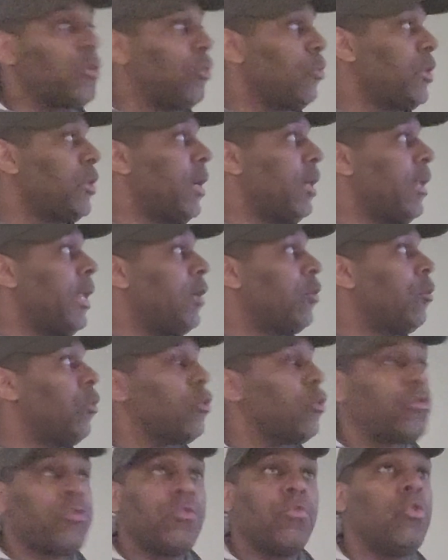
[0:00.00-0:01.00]
So, yeah, they're
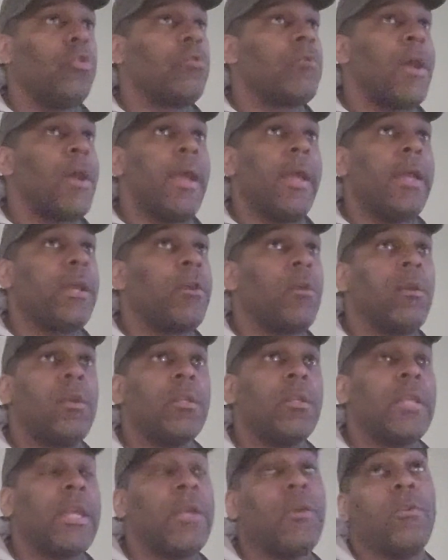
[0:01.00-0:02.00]
going to troll Ryan
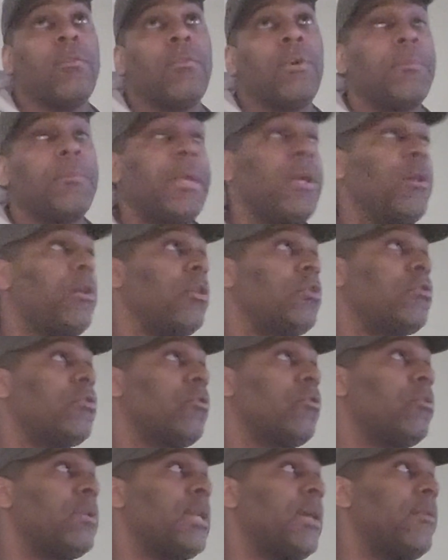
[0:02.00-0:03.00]
Gar. They're going to
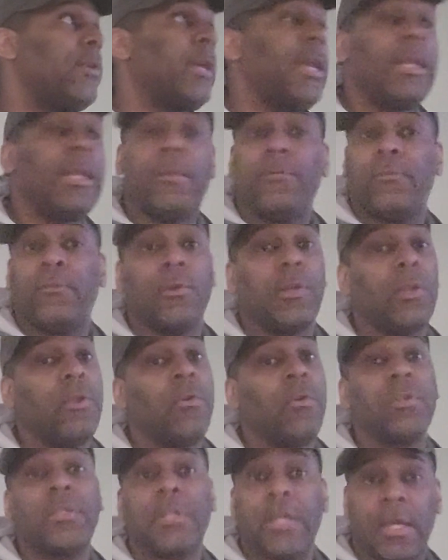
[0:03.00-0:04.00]
troll Devin Haney for a
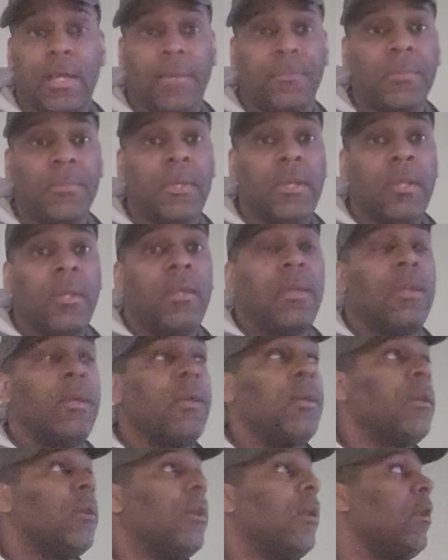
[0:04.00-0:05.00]
long time.
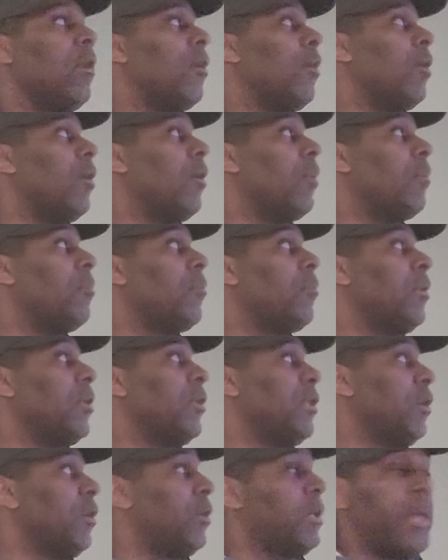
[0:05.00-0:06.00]

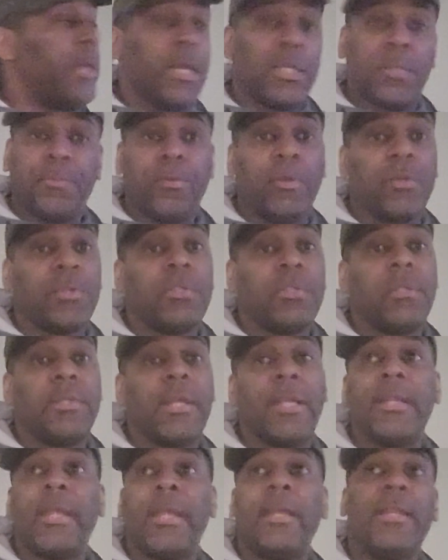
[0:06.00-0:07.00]
Until the next person
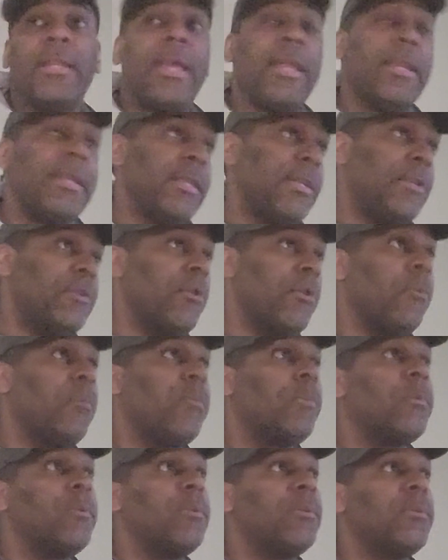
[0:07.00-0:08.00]

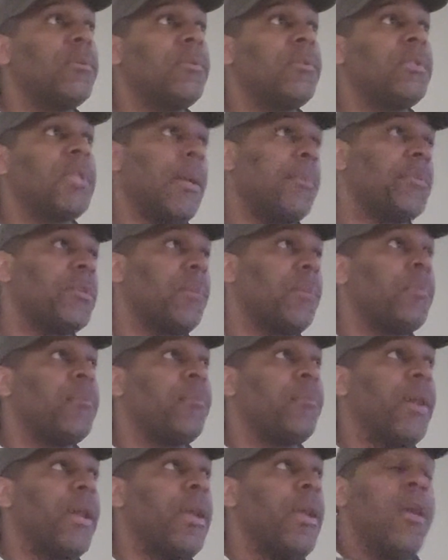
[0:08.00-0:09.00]
that steps up
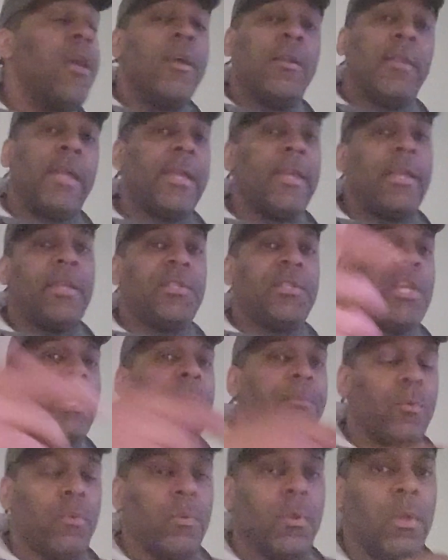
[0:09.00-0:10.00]
and fight. Like,
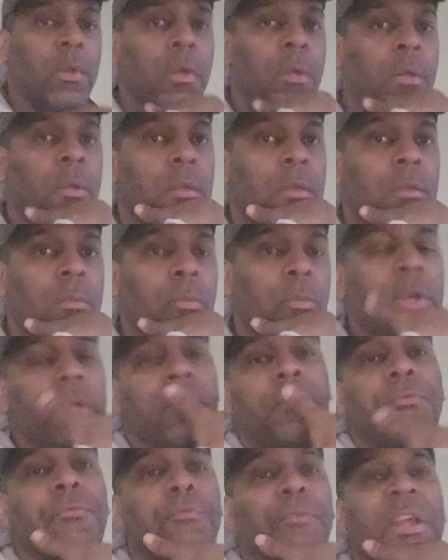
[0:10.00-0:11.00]
example. What
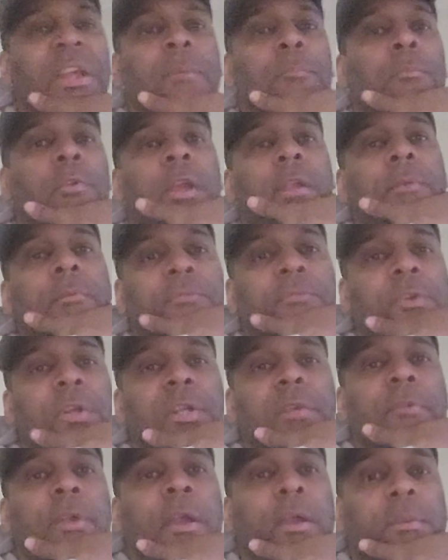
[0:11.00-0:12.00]
if Frank Martin
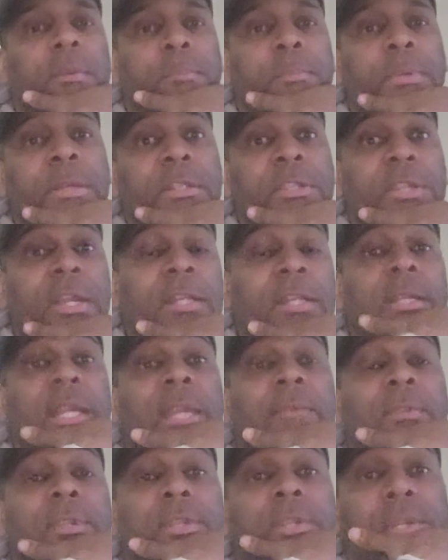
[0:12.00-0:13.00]
fuck around and beat Tank
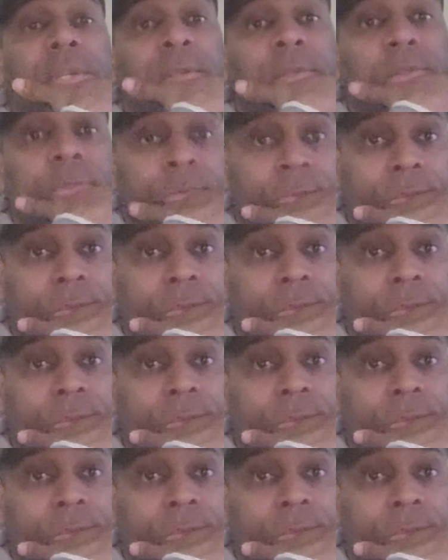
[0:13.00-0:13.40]
Davis?